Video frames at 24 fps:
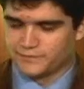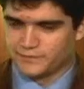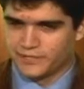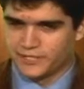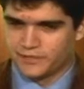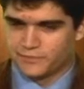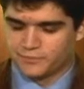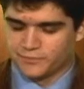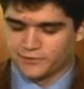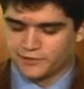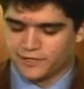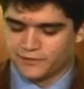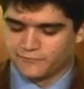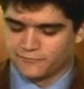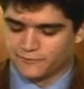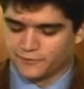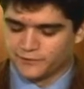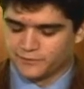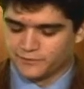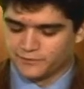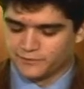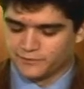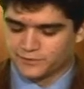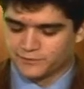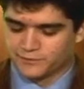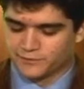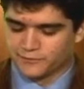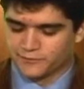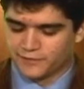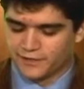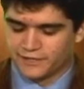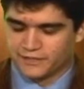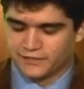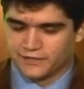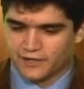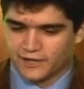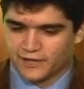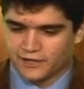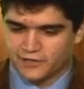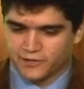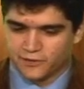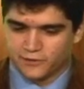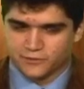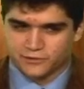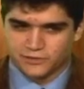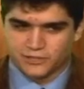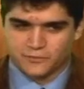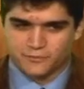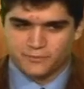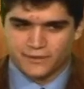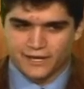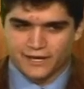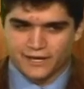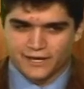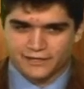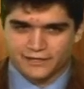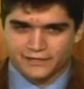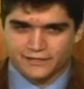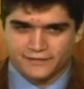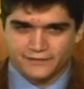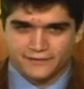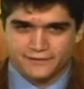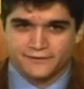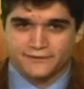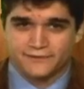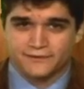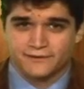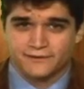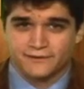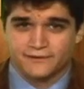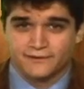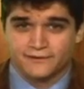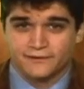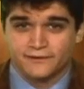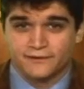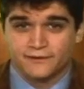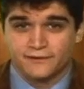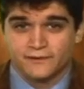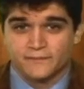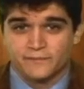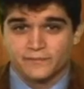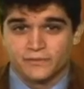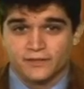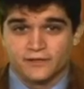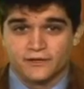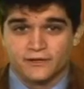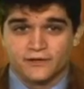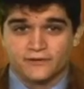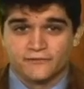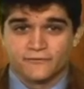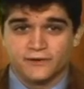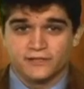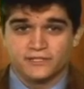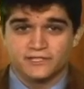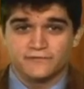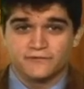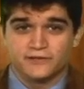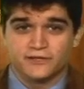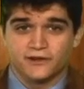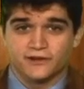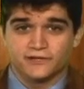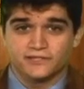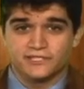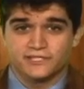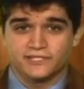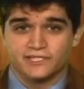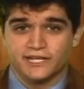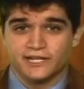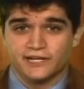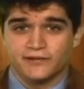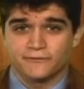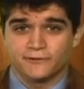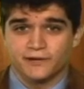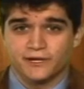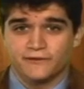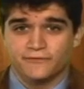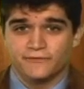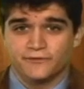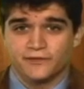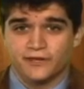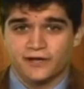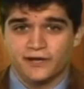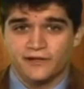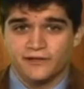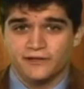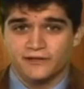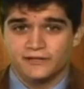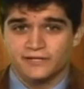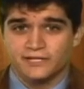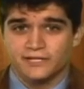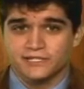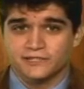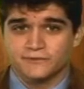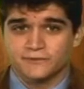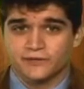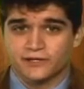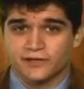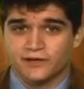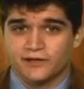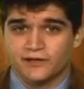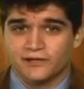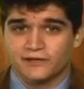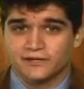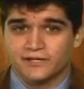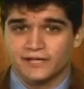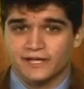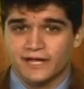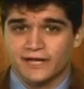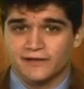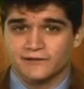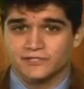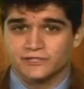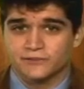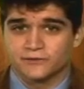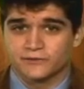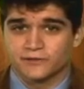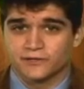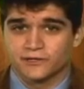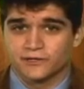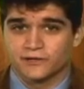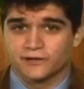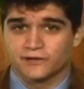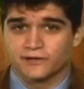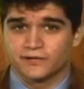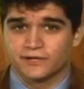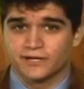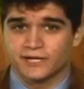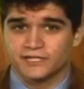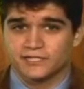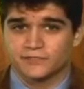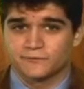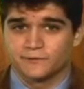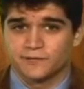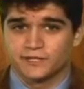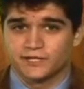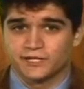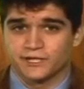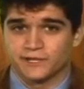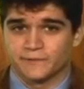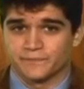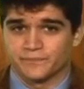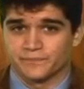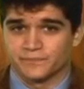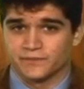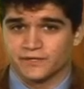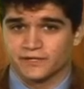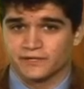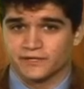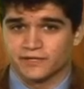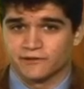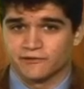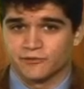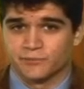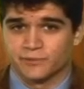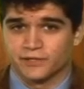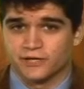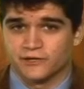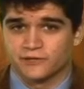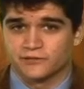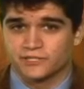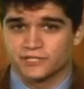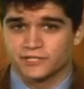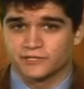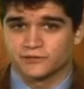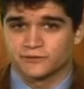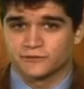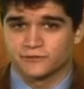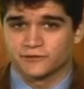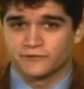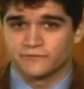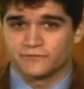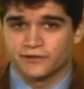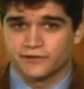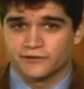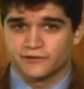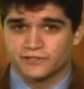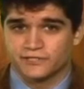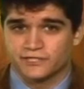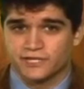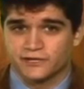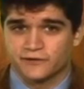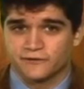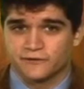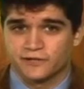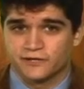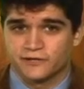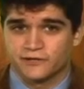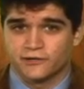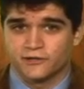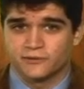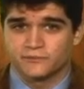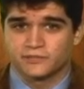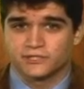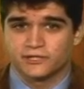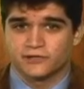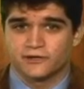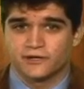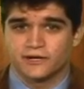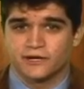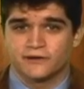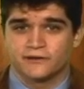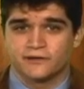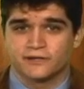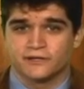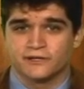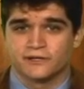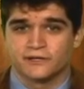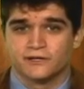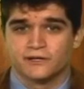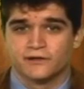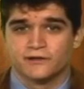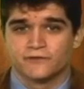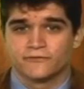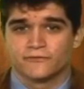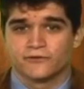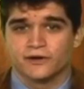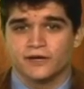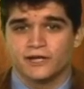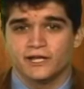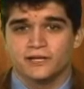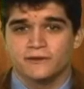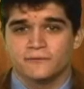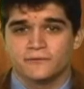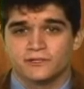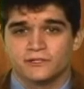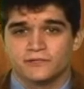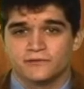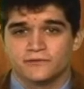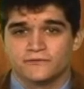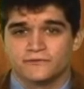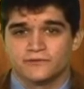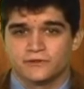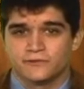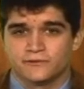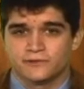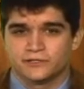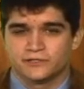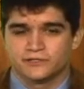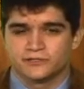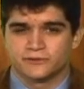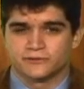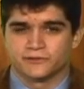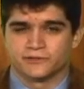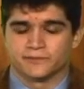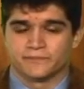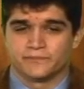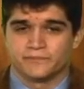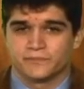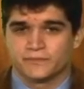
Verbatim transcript: Make Brian Williams regret not calling you back. Friends of the Arts is getting ready for the holidays with the Holiday House Tour occurring next weekend. They will be hosting a tour of various decorated homes in our area for anyone to view and enjoy.